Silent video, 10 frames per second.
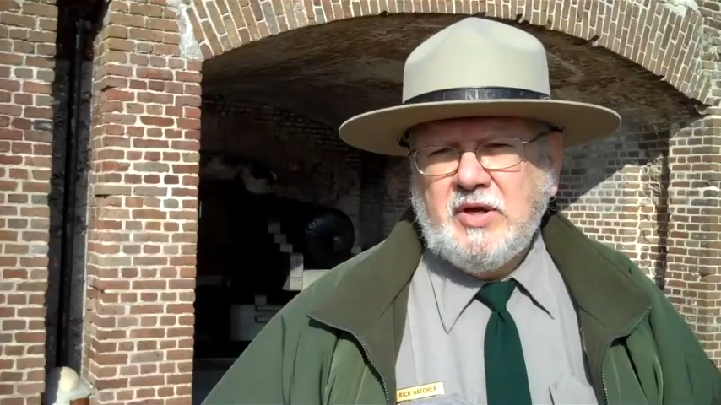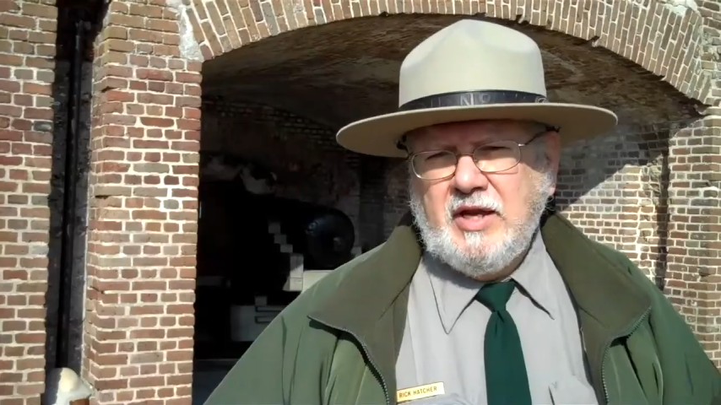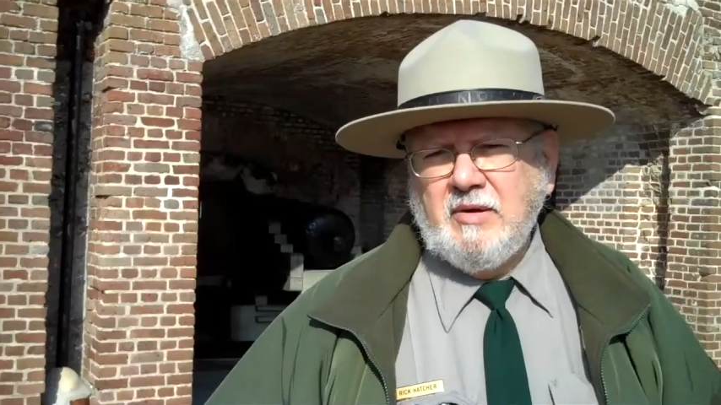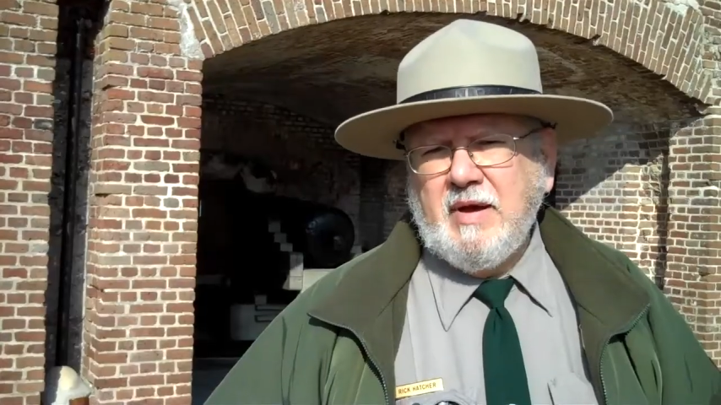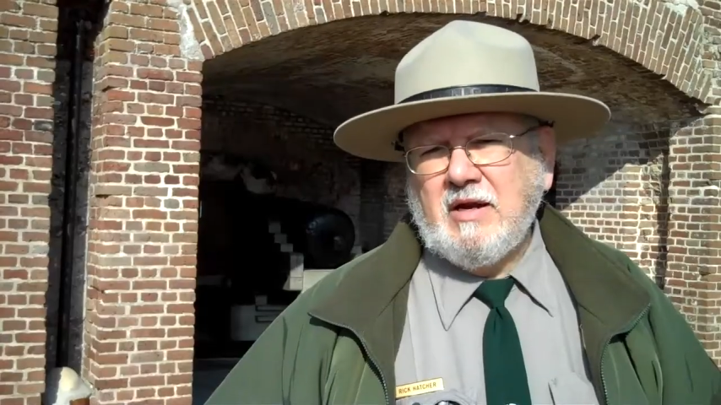
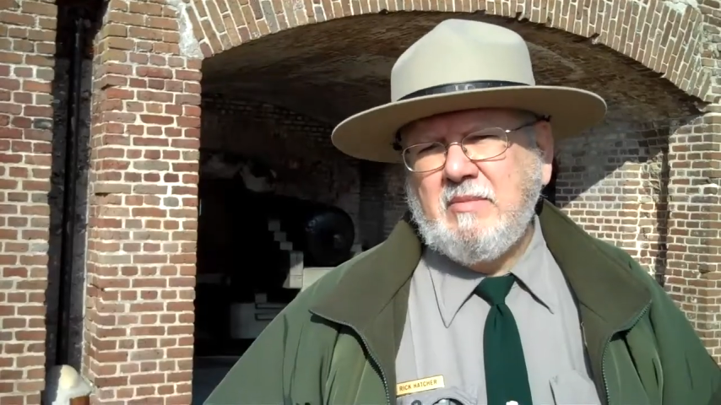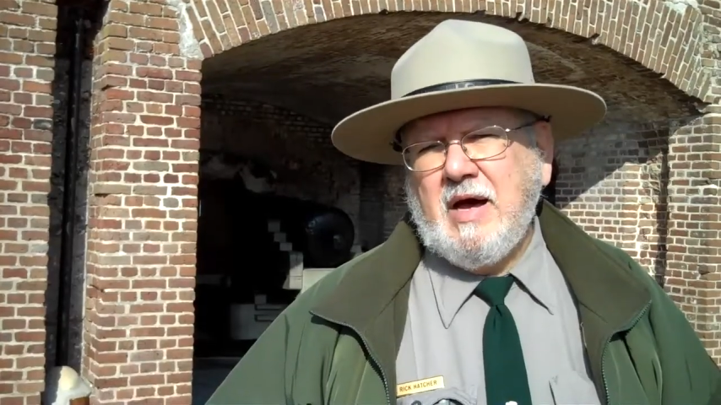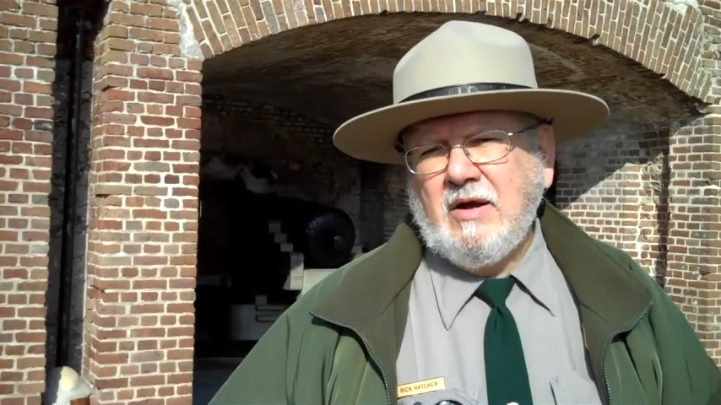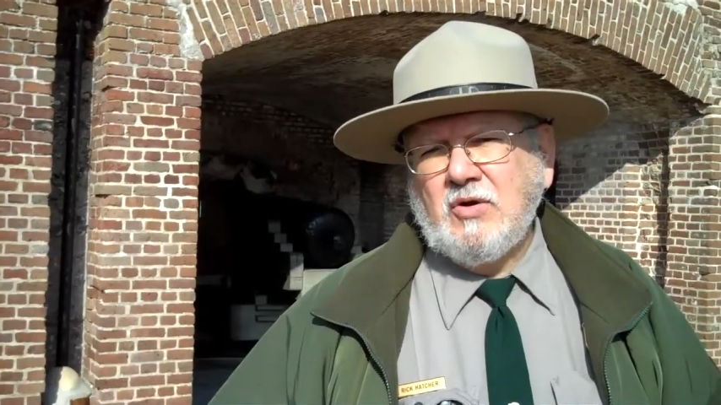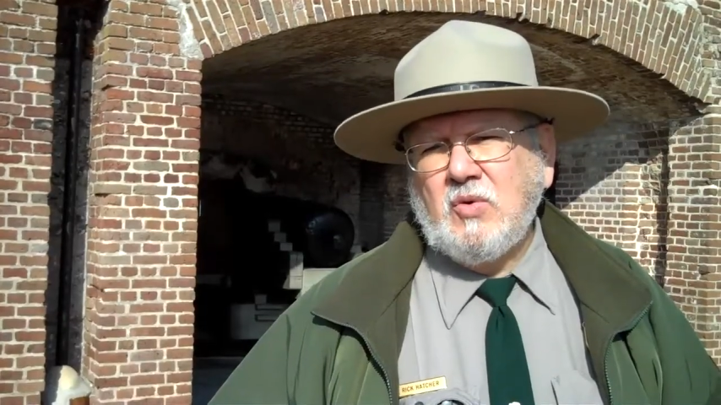located about 1.25
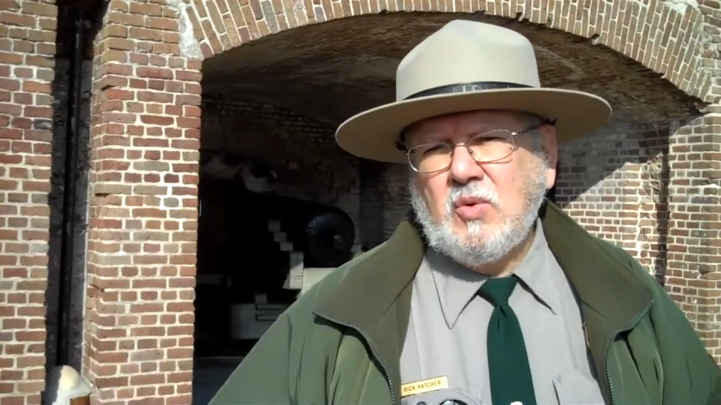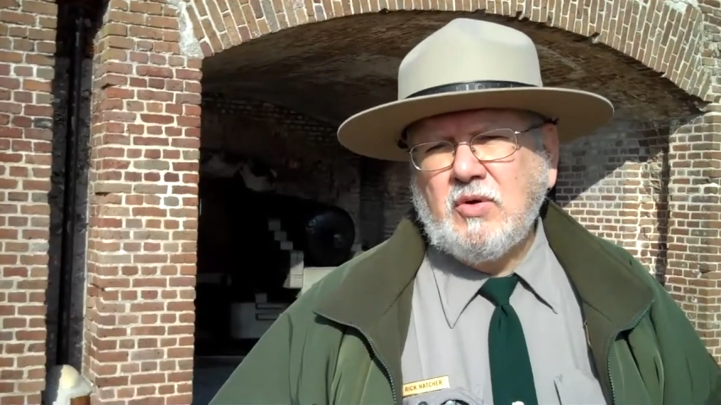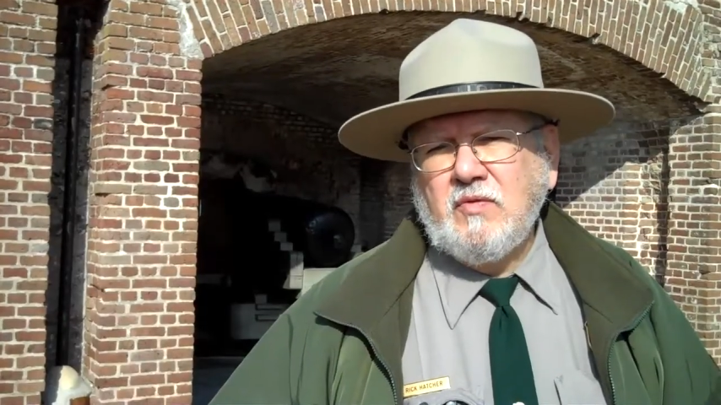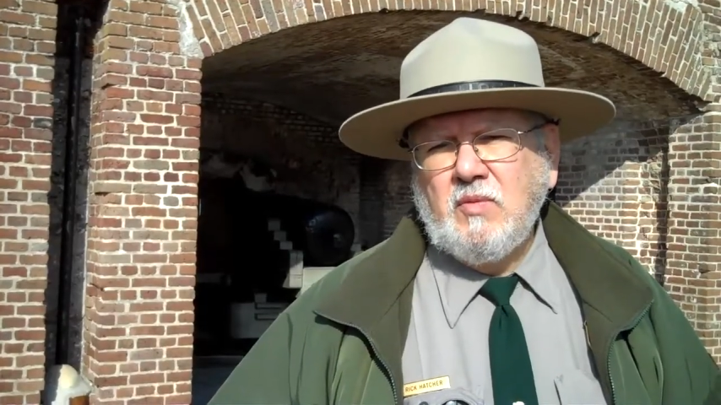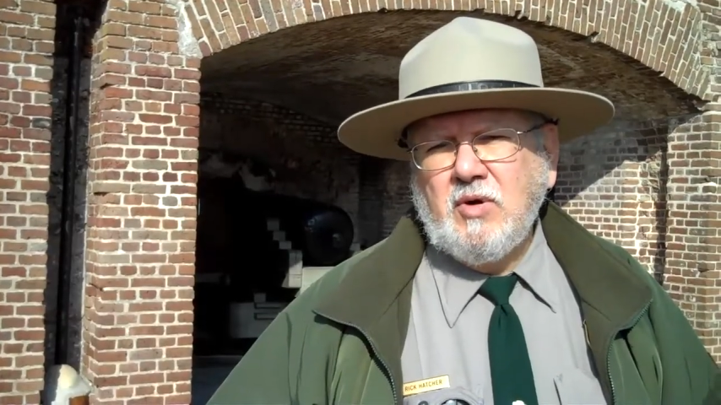
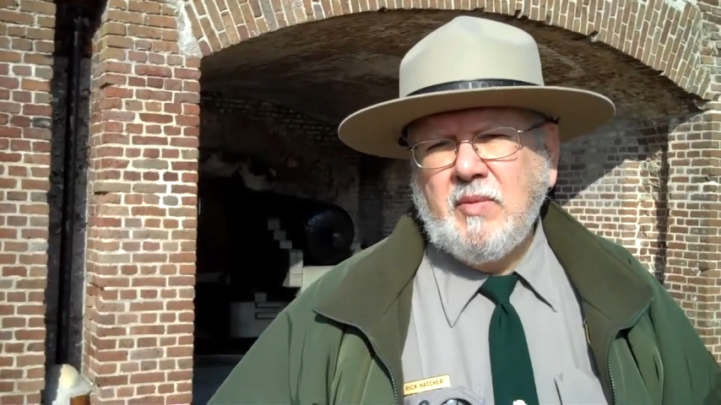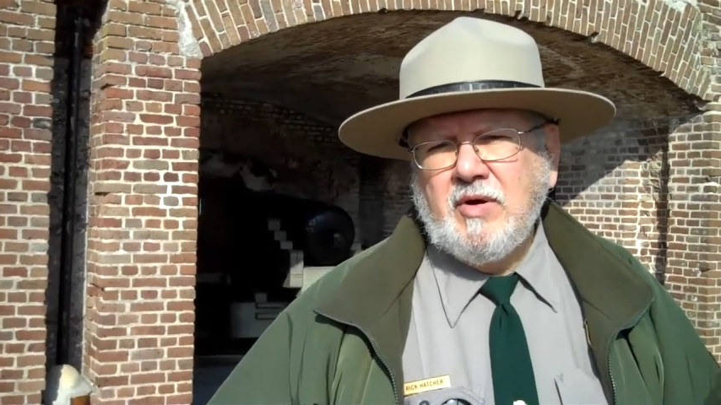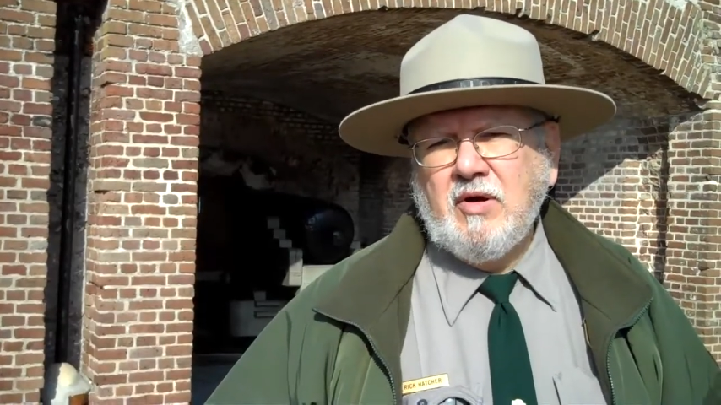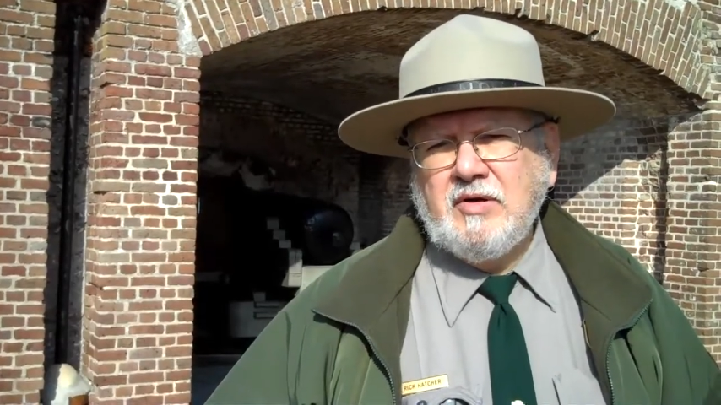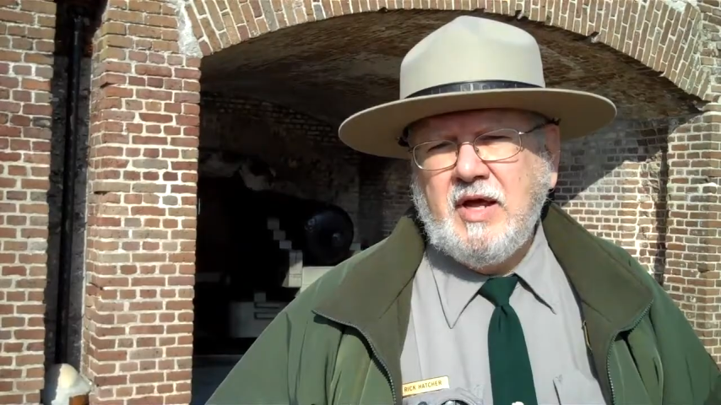miles from where
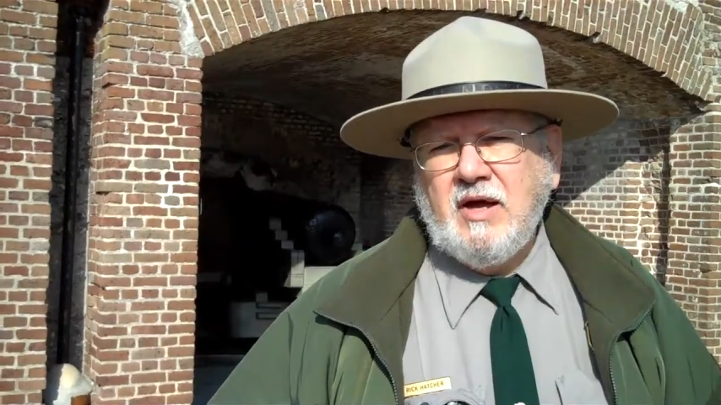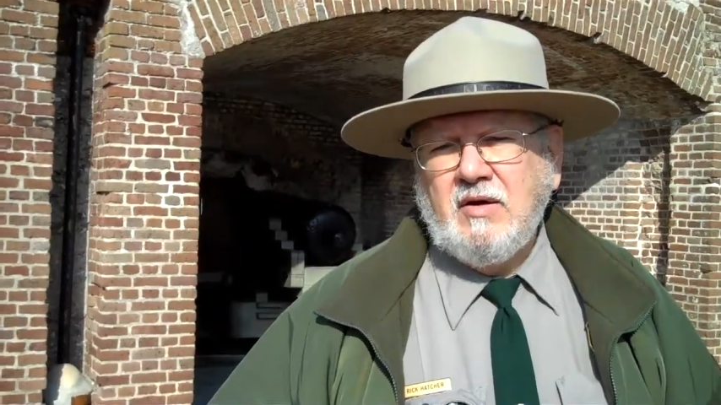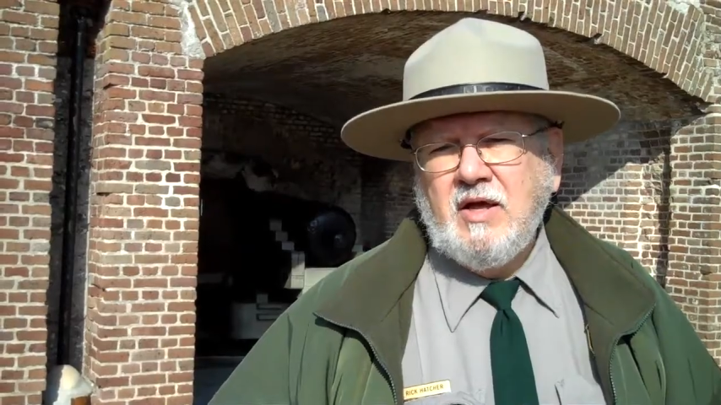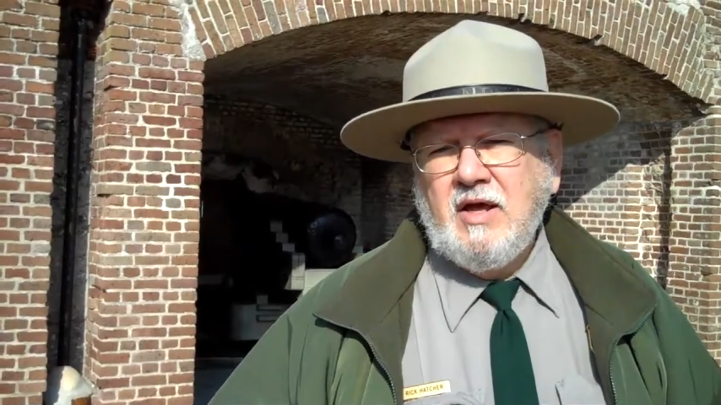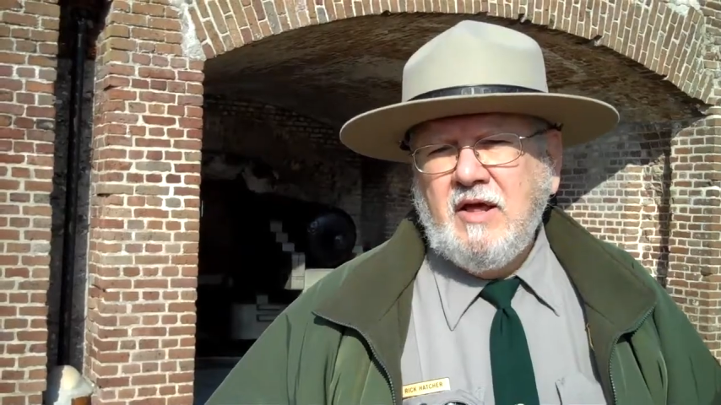we are
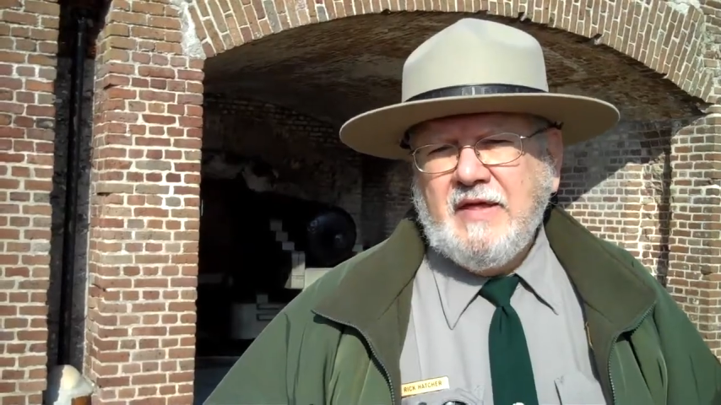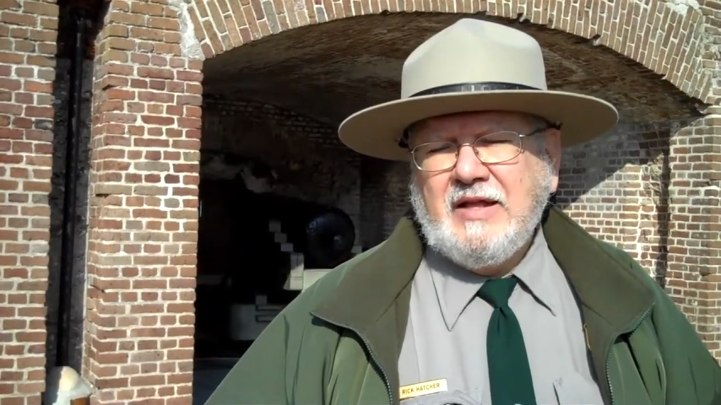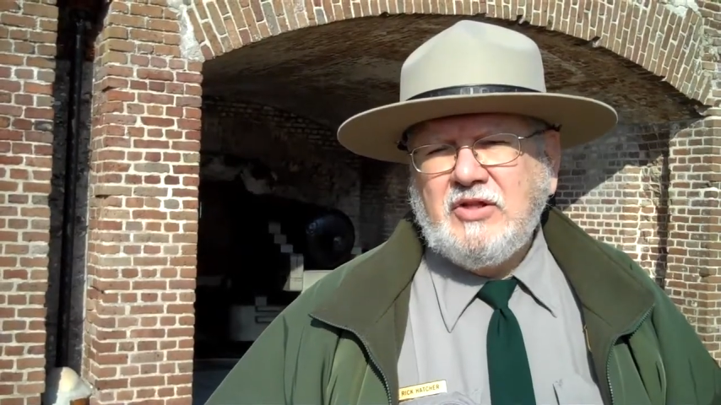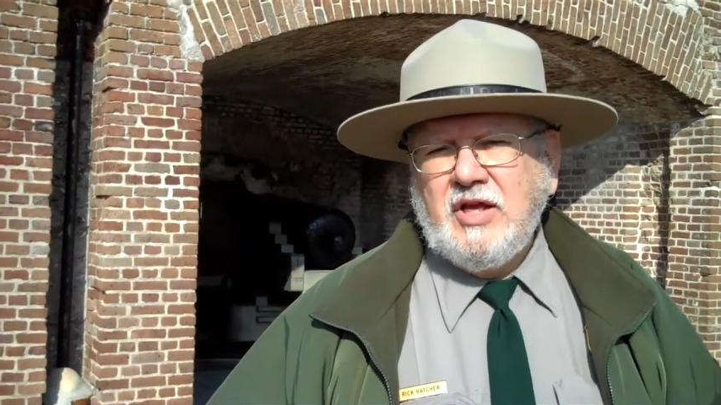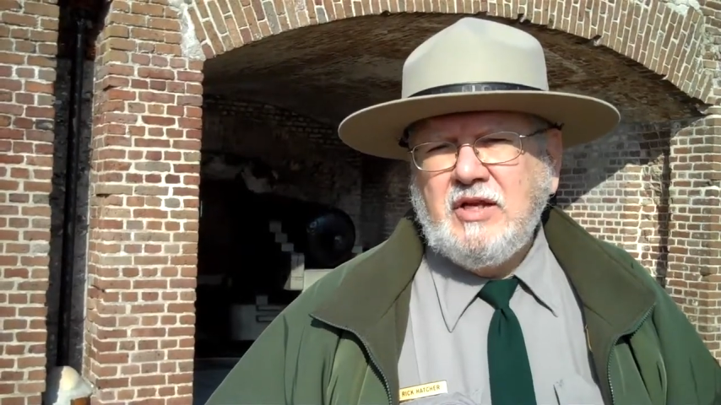now.
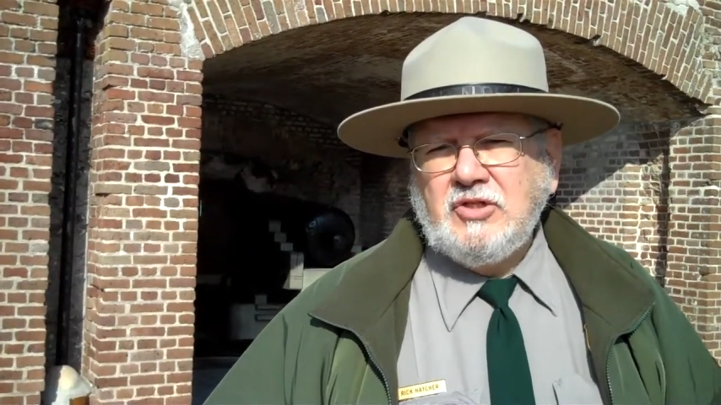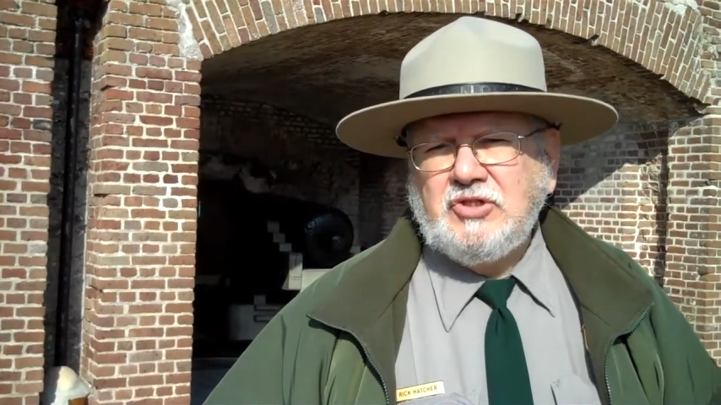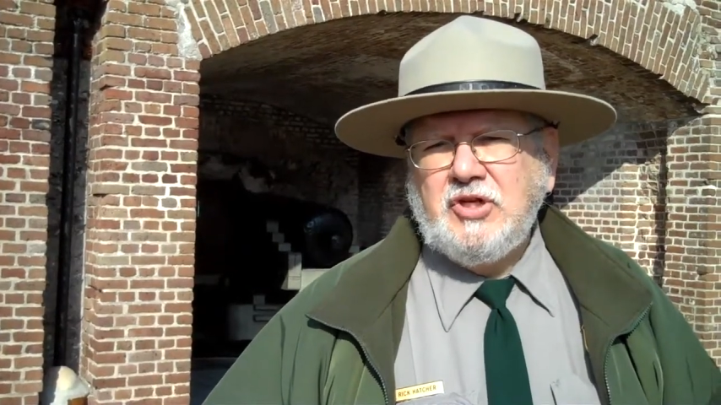That 10-inch